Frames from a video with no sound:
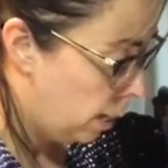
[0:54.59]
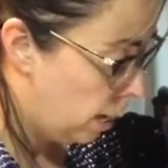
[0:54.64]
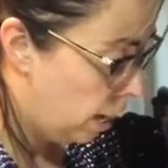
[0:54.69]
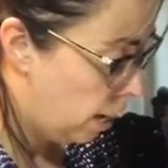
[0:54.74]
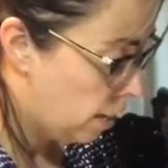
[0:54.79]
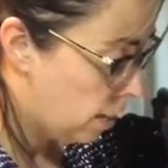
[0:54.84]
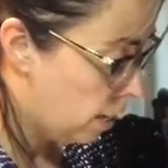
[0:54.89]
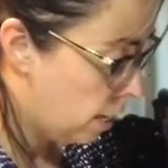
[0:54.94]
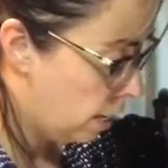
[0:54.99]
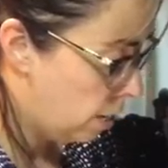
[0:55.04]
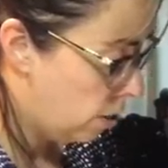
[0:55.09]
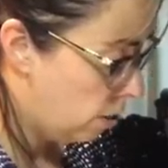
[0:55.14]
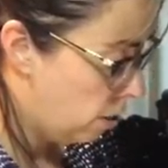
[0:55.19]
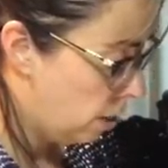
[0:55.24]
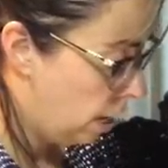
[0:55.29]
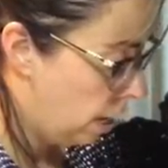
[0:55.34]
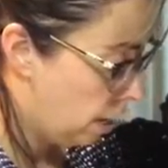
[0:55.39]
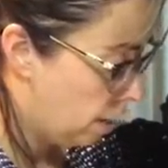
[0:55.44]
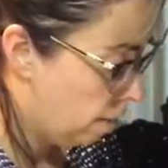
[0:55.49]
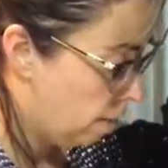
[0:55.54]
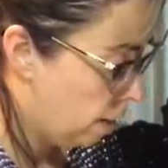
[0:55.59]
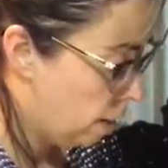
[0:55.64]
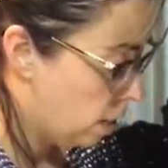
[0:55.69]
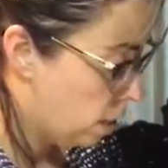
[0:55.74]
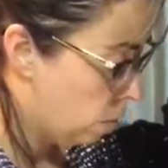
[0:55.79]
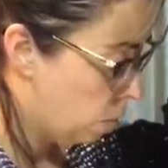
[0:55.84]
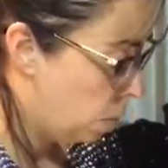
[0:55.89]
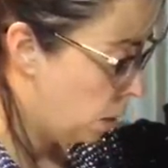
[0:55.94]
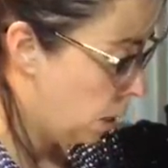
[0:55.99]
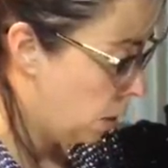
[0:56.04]
I'll send you the other
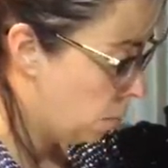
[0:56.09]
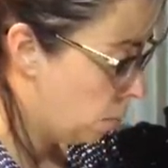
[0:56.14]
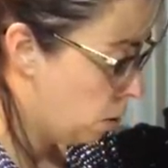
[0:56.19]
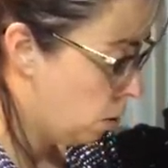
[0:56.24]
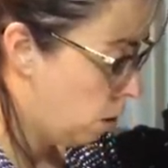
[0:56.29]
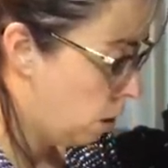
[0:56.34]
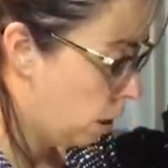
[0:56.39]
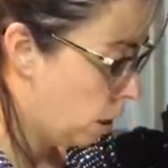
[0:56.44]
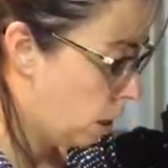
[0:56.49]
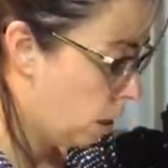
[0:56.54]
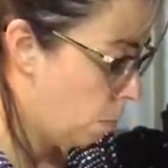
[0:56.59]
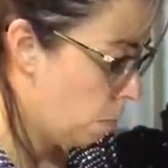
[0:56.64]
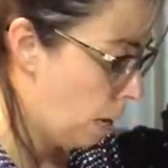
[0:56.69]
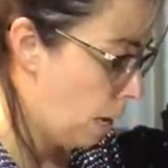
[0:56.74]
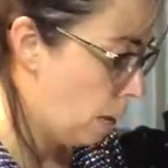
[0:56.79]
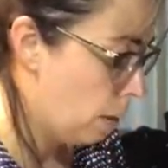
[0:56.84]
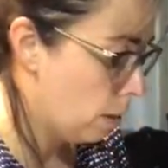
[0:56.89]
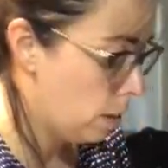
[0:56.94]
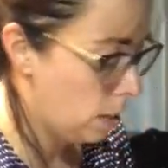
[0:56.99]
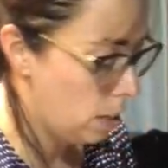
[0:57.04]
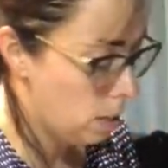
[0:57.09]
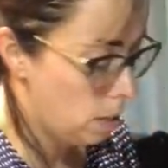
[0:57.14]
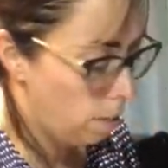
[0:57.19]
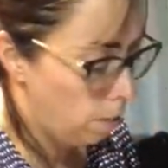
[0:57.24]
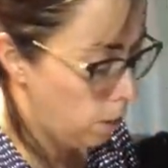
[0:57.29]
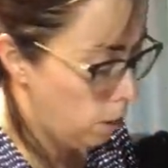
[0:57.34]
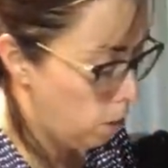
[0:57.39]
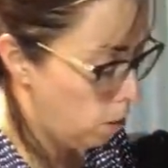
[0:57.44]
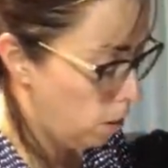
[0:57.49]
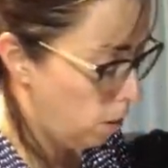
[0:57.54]
recipe I'm talking about. And there's a
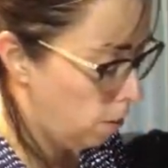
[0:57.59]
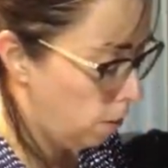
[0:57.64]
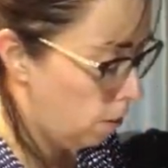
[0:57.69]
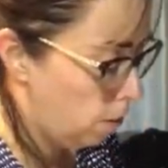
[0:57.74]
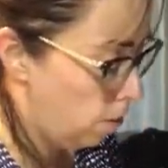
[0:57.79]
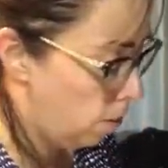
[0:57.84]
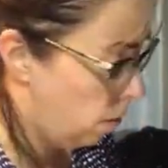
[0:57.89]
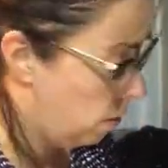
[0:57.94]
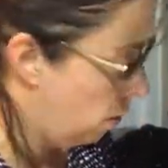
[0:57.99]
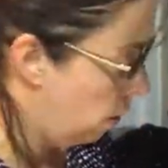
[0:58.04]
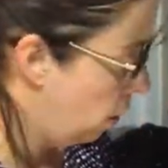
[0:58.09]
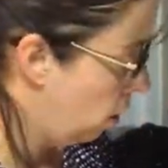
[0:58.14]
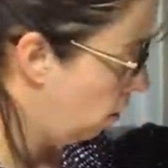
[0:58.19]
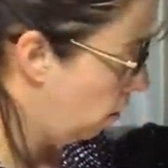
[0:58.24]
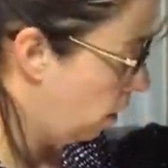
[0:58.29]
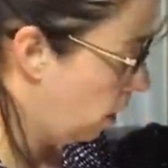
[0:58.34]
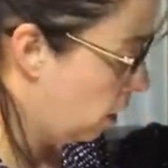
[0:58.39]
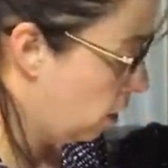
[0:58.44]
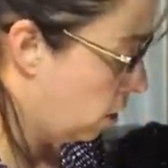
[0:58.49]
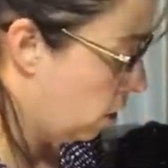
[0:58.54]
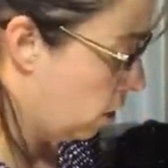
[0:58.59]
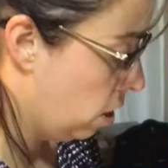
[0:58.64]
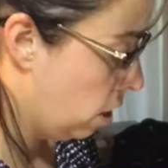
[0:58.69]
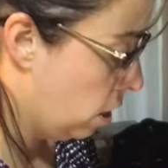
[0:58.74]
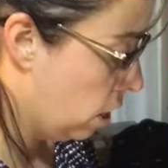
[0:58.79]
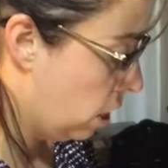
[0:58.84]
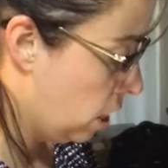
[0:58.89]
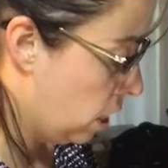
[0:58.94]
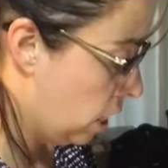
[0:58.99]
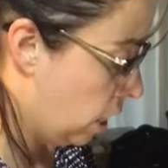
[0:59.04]
few different iterations
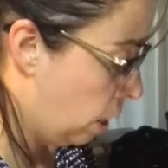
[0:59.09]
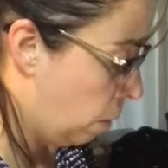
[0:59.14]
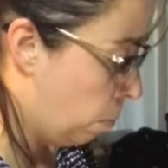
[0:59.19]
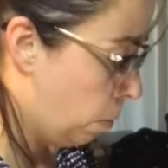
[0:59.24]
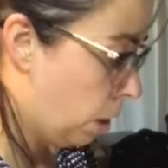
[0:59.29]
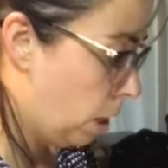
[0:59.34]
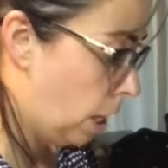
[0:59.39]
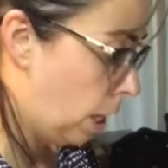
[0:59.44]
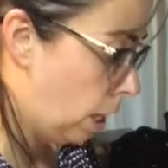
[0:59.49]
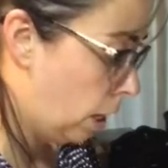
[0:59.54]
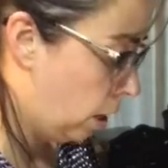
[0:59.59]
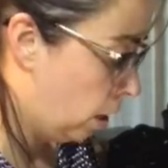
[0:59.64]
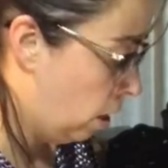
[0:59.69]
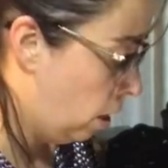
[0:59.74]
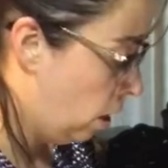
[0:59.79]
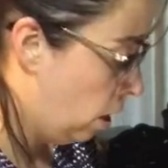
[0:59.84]
of the same thing.